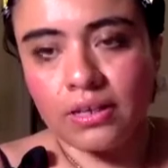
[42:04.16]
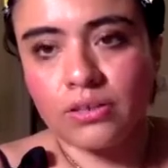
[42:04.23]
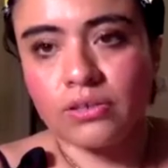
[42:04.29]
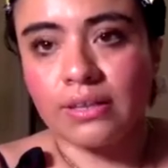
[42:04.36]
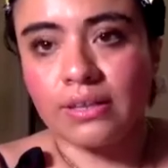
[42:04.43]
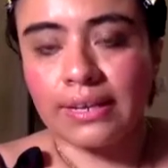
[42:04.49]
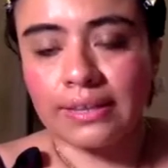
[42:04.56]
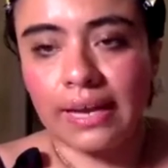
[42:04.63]
So
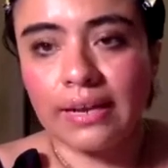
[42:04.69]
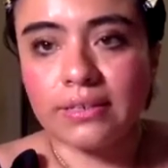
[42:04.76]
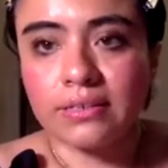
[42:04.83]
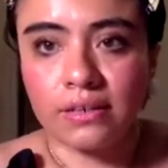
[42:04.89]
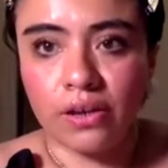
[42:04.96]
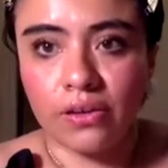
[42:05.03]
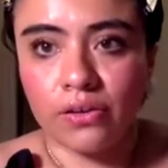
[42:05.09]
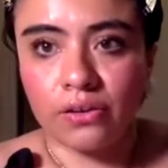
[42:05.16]
like that is
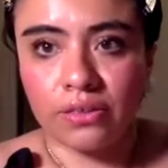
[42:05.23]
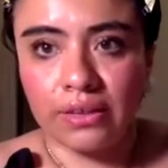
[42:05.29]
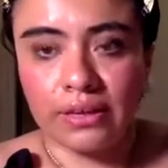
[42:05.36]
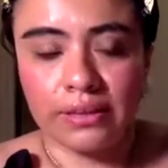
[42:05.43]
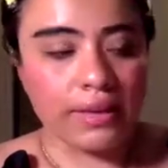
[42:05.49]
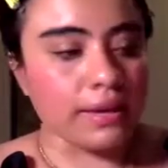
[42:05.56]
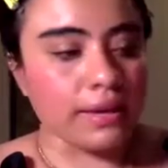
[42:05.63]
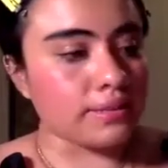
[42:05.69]
another thing
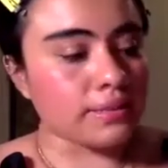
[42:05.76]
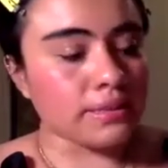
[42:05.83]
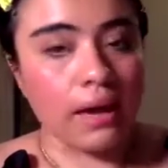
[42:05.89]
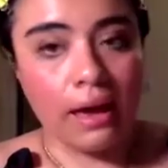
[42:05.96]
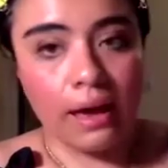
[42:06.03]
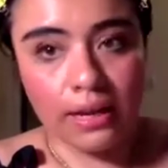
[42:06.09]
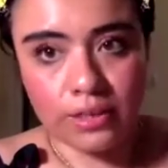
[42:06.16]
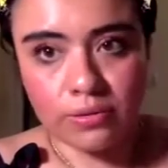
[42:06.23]
that is
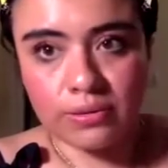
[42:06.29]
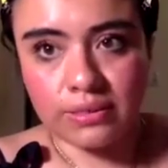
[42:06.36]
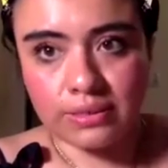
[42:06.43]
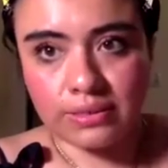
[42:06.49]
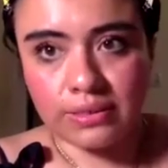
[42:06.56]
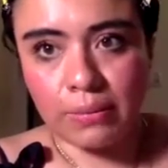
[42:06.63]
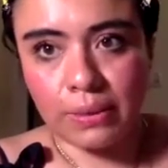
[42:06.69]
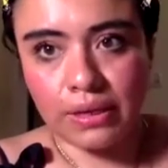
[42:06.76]
tied to a
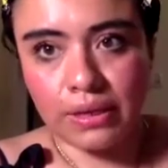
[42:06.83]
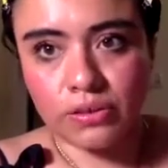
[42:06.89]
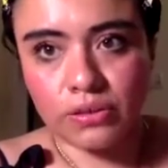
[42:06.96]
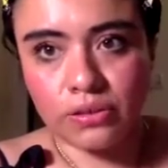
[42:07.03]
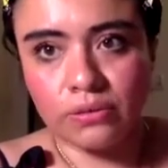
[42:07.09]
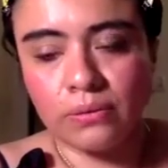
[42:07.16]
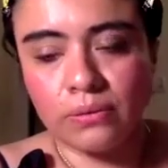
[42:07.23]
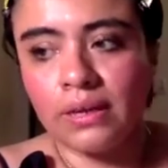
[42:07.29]
systemic
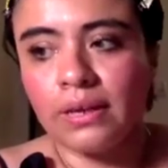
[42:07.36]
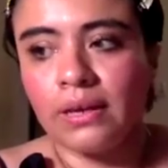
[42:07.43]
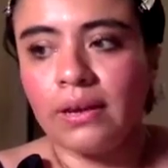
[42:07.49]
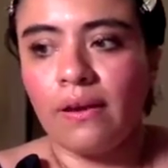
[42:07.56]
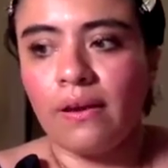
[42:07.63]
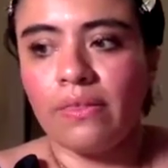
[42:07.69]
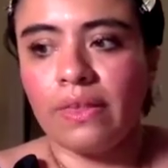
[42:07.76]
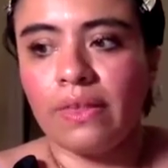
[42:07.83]
issue
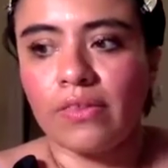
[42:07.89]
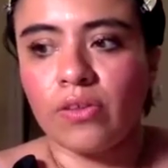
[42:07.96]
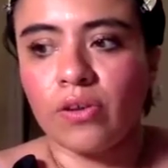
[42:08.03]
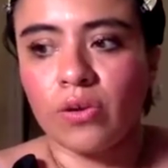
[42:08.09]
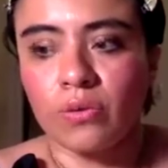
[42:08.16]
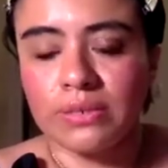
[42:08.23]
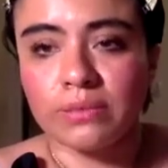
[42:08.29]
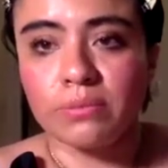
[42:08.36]
that they're
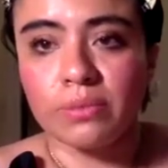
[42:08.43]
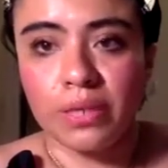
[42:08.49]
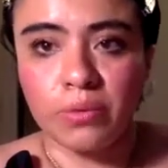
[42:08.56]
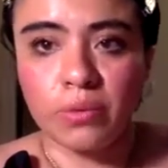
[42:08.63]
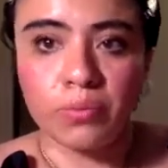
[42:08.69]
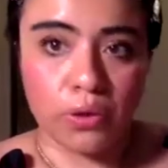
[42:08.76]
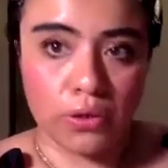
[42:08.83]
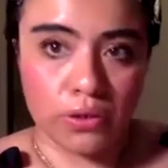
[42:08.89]
going to blame you
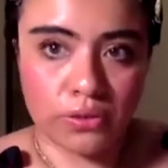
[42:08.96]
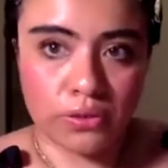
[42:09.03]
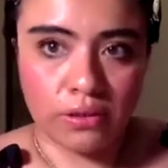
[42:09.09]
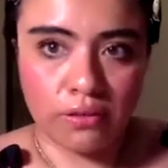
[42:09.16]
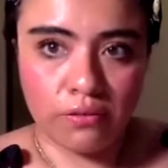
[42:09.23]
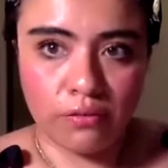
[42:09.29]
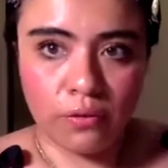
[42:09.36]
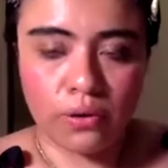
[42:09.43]

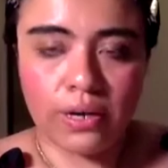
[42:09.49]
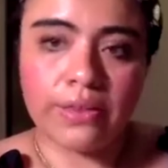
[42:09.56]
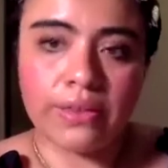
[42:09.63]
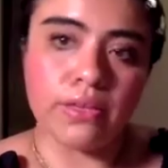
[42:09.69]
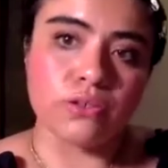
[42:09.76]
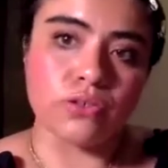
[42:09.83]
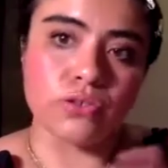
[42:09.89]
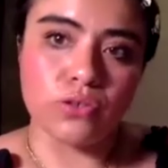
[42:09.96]
personally for, and
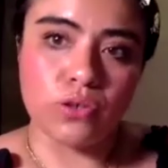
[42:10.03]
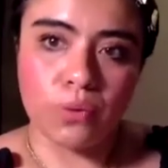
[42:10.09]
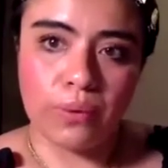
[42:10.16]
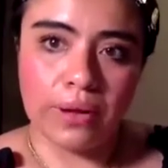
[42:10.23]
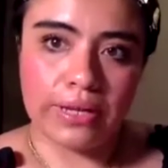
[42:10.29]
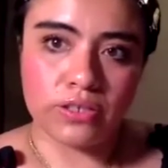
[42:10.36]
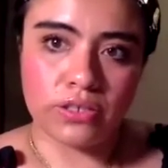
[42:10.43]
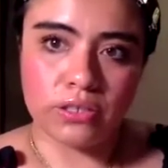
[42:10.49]
there's no
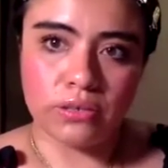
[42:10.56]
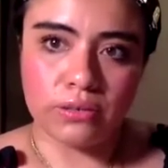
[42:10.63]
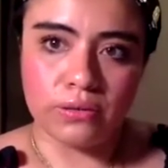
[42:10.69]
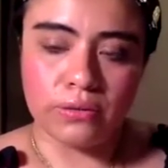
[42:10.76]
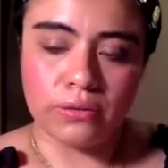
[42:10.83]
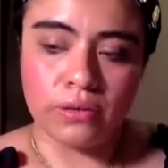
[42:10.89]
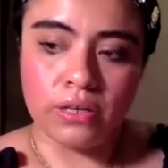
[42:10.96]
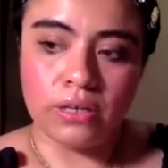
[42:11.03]
way
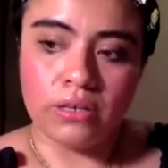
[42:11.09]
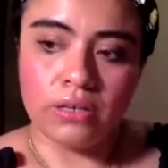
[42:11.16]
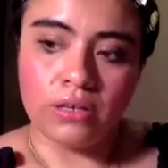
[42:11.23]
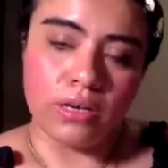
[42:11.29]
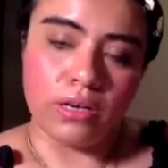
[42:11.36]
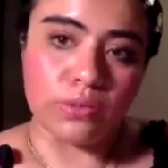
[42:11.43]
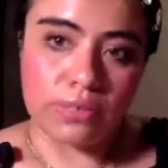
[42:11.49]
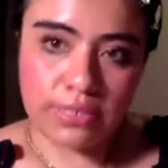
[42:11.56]
to
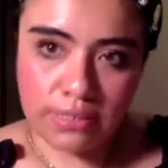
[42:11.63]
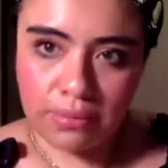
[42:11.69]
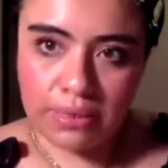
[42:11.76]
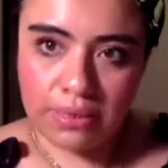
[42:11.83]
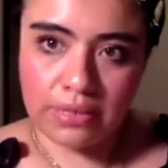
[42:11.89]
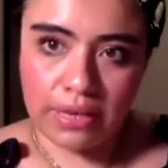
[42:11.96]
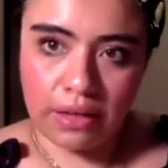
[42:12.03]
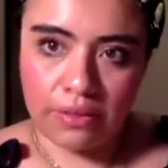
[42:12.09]
address the
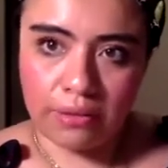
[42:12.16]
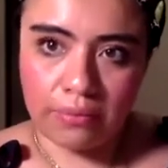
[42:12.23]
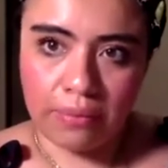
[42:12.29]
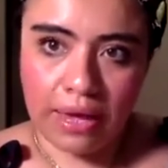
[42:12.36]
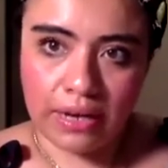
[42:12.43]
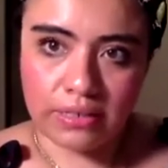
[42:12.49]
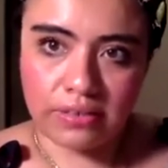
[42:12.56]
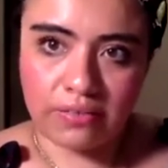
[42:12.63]
mental health
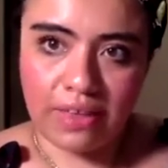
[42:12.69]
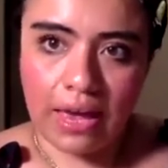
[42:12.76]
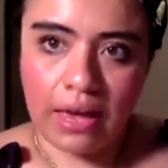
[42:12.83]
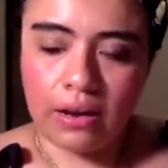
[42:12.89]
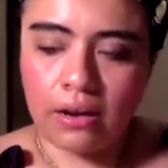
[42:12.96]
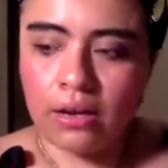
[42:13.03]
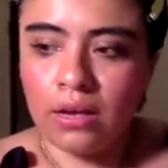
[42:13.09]
impact of that.